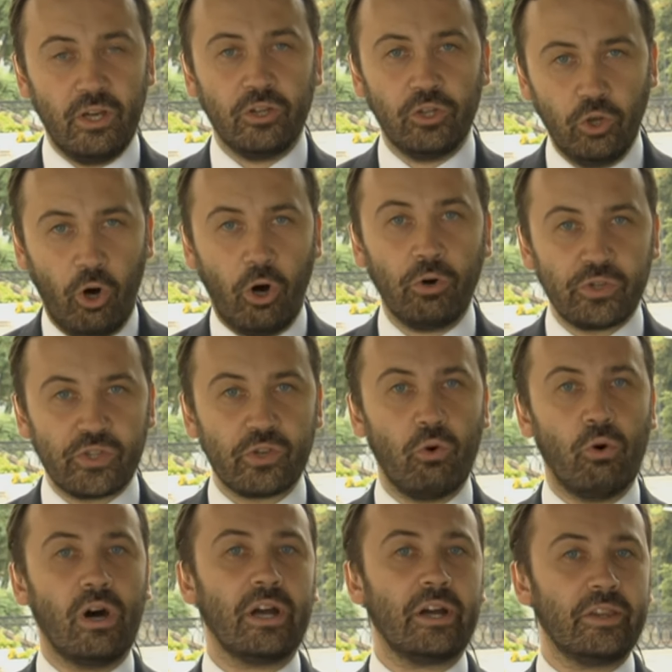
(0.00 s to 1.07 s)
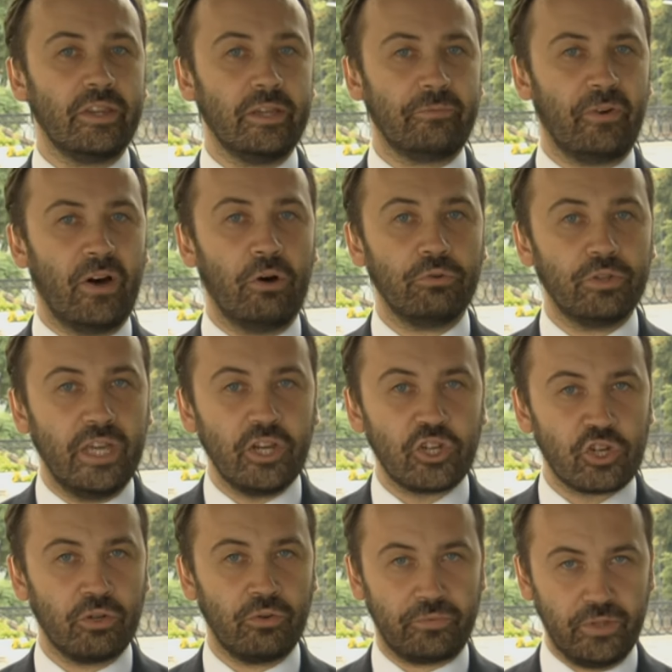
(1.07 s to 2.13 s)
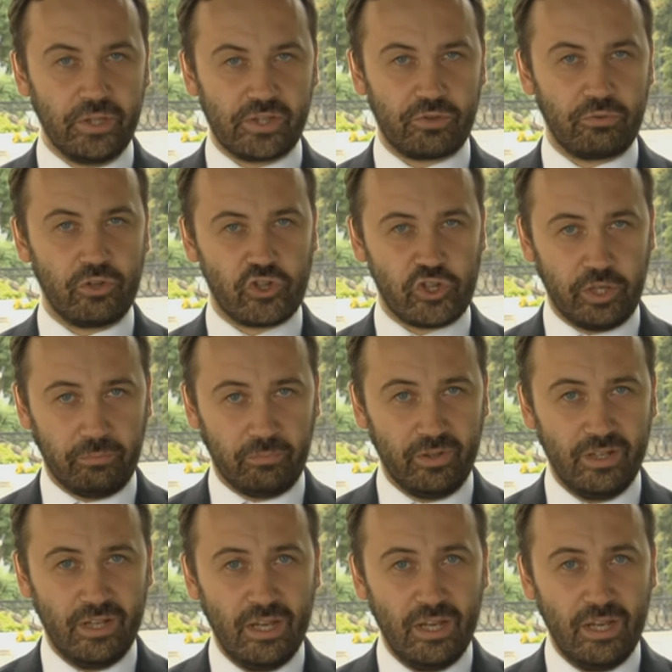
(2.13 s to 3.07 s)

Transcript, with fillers: those who are the foundation of this regime.